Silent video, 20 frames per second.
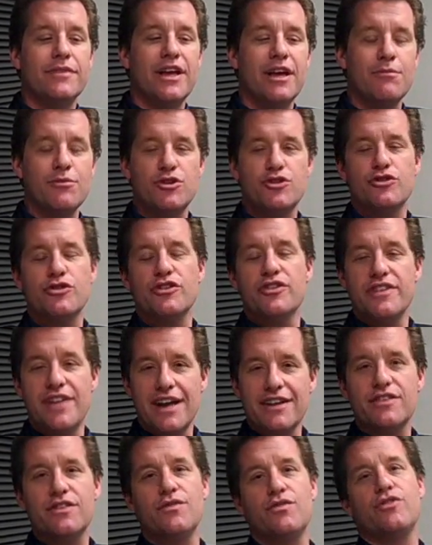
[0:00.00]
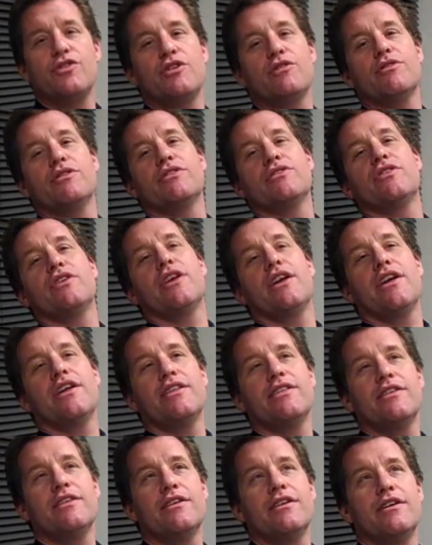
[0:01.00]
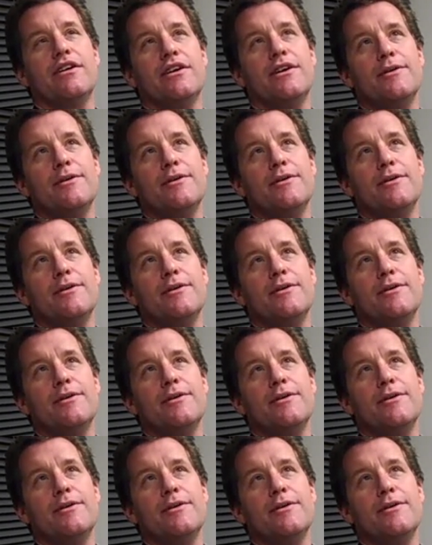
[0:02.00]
amateur detective series, and